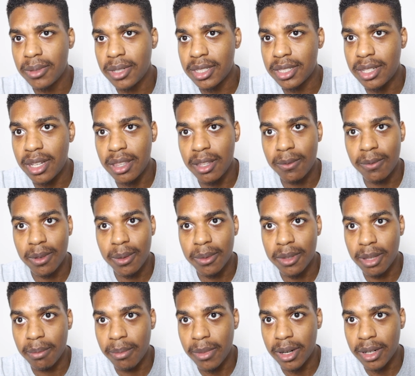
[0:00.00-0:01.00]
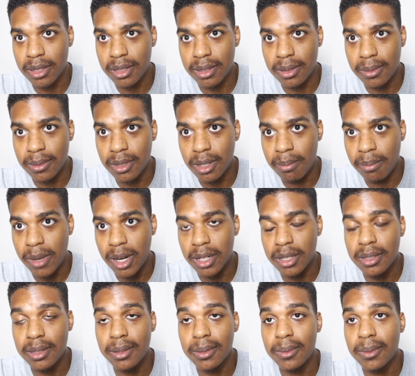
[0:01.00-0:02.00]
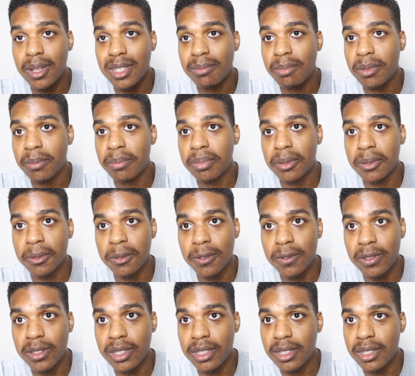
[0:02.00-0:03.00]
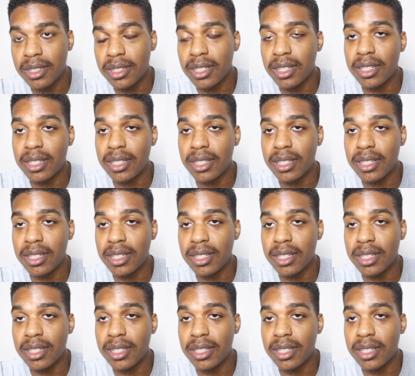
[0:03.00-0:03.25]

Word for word: There's nothing wrong with the Mark two. The Mark two has been proven.